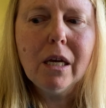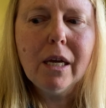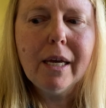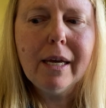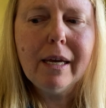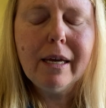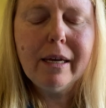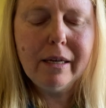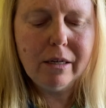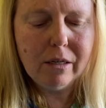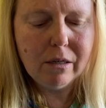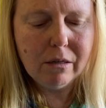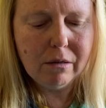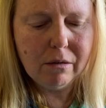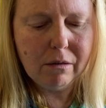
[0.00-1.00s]

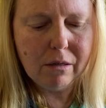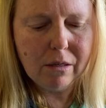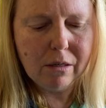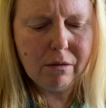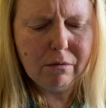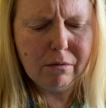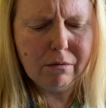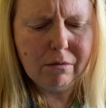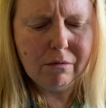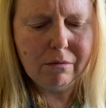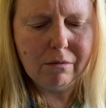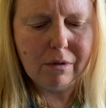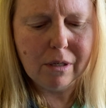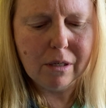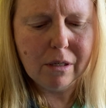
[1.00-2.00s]
And I just thought,
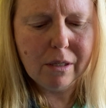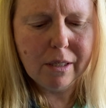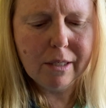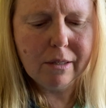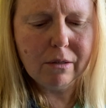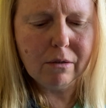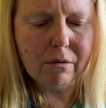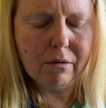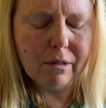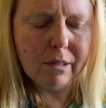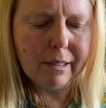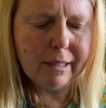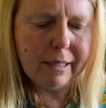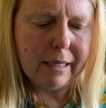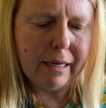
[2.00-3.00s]
oh, this is not
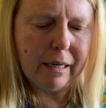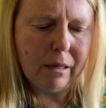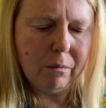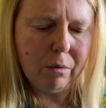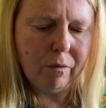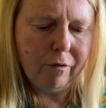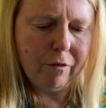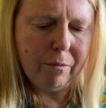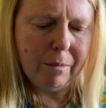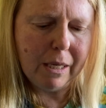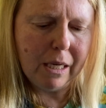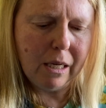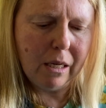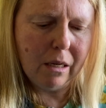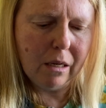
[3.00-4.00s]
sustainable for
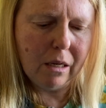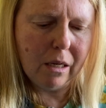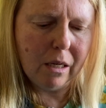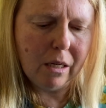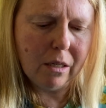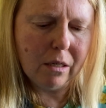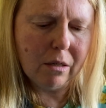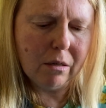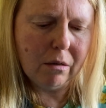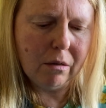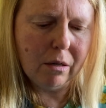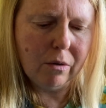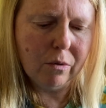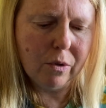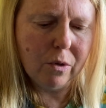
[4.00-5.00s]
me. And
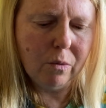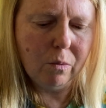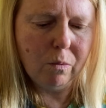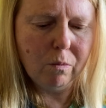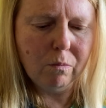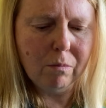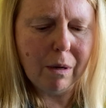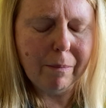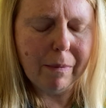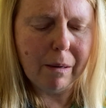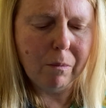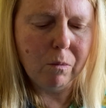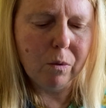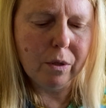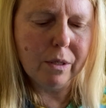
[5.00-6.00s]
my
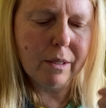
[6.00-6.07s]
mum